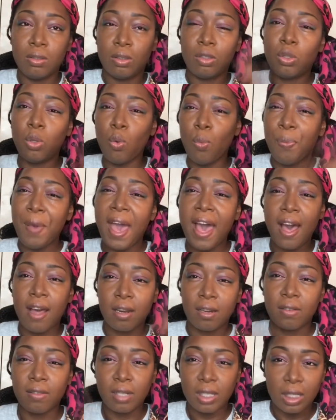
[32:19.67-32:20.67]
too
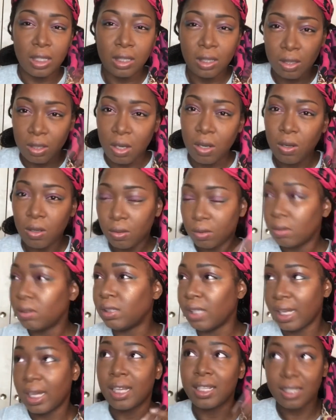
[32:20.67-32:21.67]
powdery, you know.
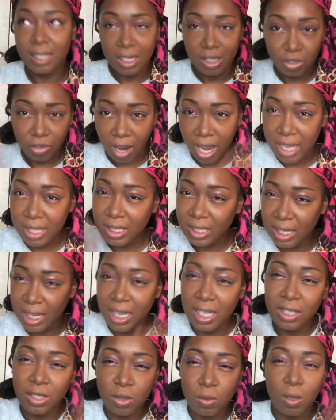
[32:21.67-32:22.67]
Like I said, dry
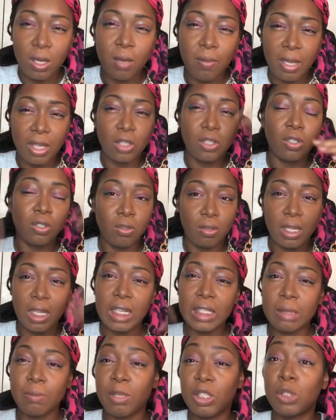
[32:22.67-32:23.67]
skin, you want to make sure you get
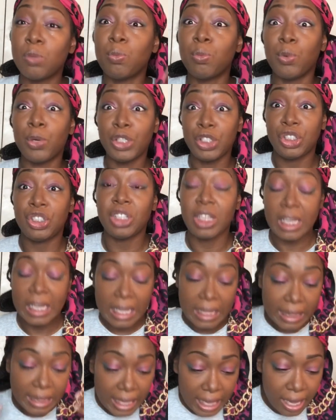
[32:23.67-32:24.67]
as much moisture
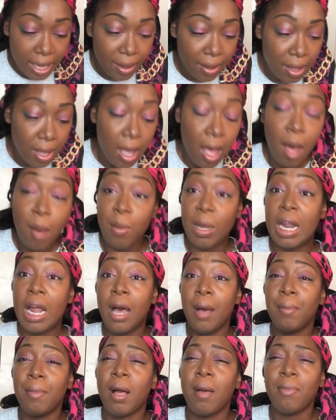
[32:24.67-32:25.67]
in there. But
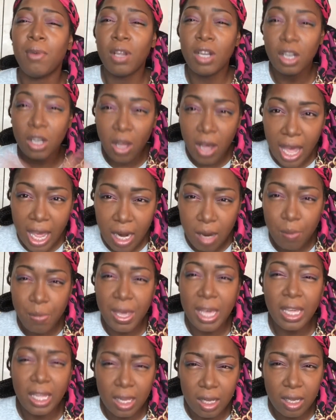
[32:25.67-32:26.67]
I'm gonna go ahead and
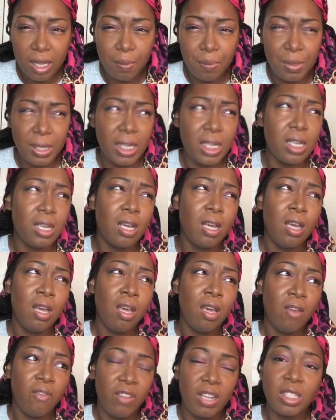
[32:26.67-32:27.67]
pick a lippy,
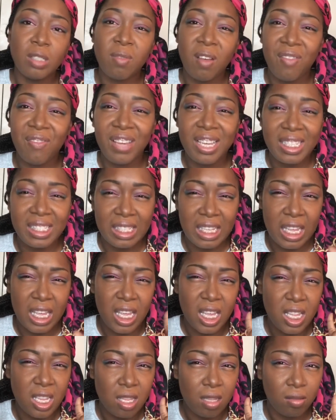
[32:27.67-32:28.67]
finish my face,
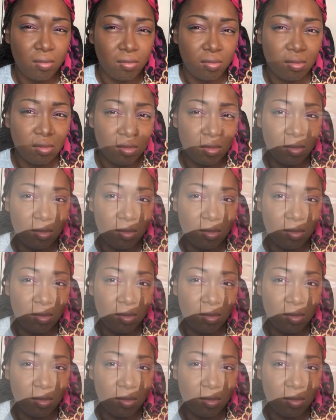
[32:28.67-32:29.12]
and so